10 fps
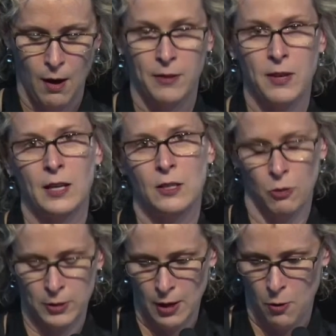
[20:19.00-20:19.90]
I think it's
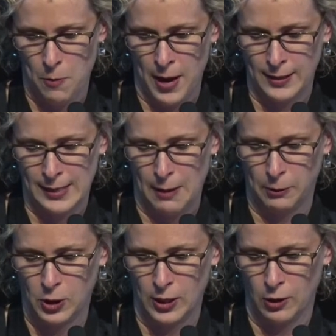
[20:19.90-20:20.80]
also about
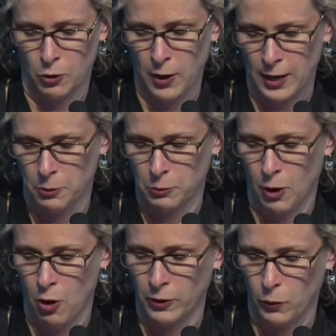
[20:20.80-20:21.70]
establishing a credible
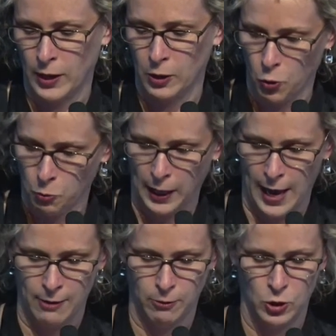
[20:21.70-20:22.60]
role that we can all
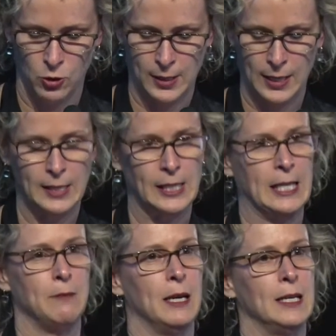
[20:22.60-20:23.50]
play in reducing
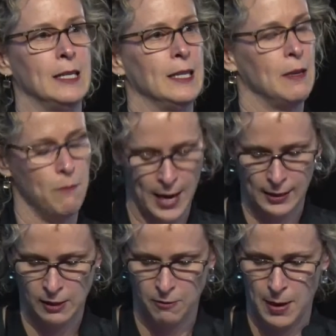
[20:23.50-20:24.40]
stigma and the
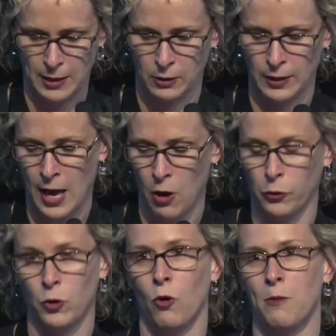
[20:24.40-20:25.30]
impacts of mental
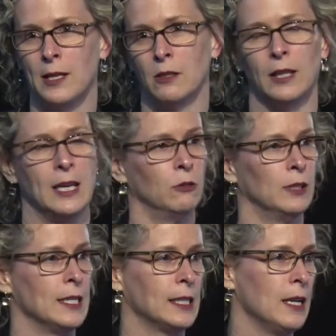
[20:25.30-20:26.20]
health or mental
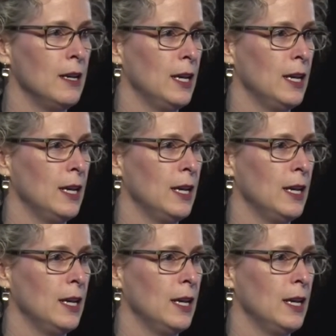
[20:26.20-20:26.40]
illness.